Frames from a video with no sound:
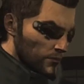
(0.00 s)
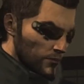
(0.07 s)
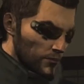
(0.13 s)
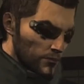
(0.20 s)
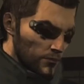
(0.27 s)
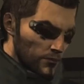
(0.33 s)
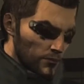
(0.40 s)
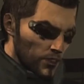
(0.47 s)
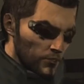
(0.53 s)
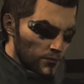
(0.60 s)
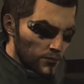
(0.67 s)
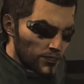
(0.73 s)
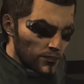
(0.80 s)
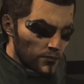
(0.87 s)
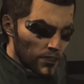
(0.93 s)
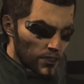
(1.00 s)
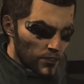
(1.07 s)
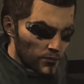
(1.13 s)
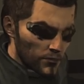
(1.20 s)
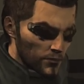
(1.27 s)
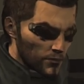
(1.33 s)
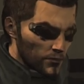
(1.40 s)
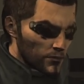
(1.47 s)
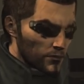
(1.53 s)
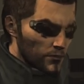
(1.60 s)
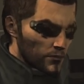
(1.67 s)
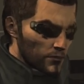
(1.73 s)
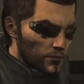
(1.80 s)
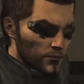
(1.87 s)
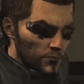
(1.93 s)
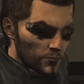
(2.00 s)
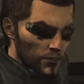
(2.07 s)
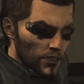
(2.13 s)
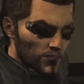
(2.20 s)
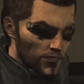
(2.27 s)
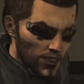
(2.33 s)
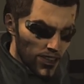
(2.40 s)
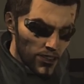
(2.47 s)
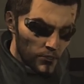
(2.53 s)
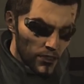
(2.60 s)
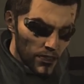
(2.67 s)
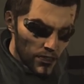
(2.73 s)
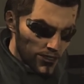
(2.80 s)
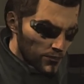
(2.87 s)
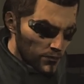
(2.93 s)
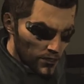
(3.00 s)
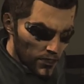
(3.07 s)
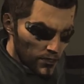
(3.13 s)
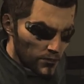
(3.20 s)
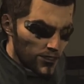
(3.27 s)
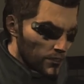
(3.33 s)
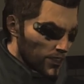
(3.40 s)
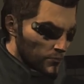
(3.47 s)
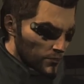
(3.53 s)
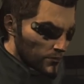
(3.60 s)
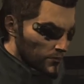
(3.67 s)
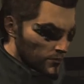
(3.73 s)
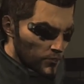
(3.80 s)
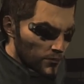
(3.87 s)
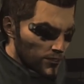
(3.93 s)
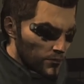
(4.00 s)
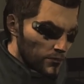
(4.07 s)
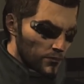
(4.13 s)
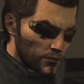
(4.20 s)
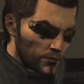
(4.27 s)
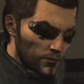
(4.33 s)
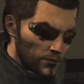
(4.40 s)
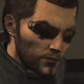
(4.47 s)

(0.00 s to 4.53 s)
get you to the same place. So it's just a case of following through the dialogue.